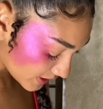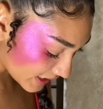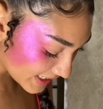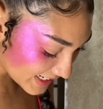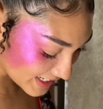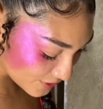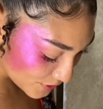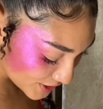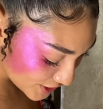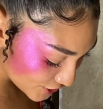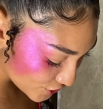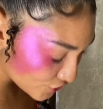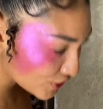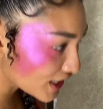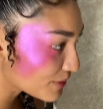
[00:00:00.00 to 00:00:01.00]
I kind of wanted
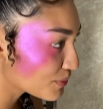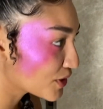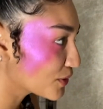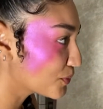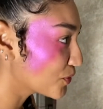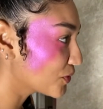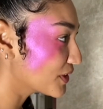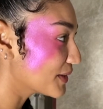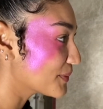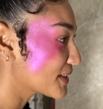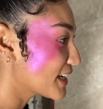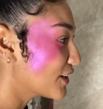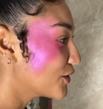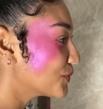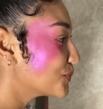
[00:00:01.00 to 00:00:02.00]
to try purple lips
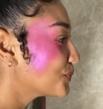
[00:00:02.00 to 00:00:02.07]
out.